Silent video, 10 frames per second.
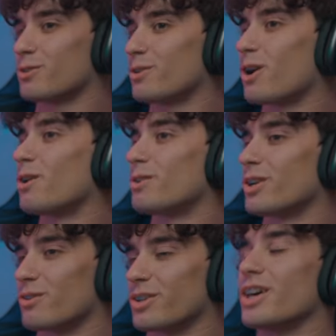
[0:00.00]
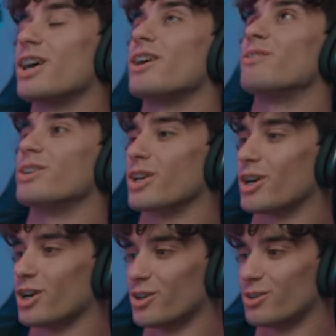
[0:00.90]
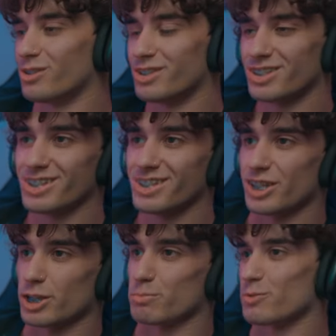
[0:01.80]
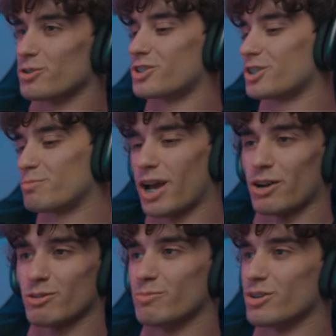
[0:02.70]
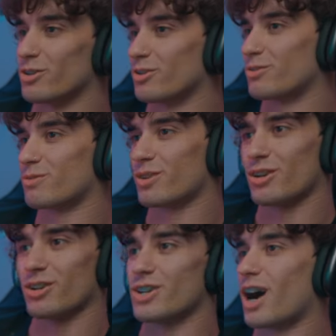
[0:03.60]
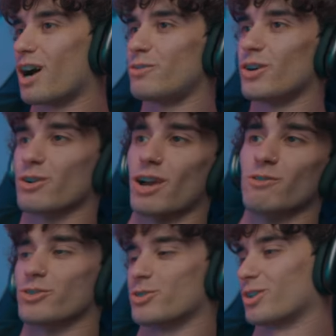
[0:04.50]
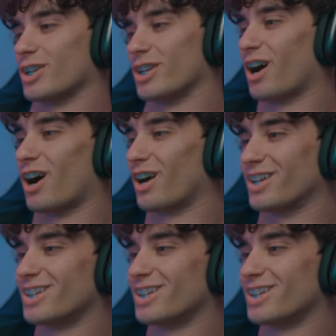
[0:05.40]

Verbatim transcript: Oh, there we there we go. Emergency battery mode. No, nah, I feel like everyone's still gonna die.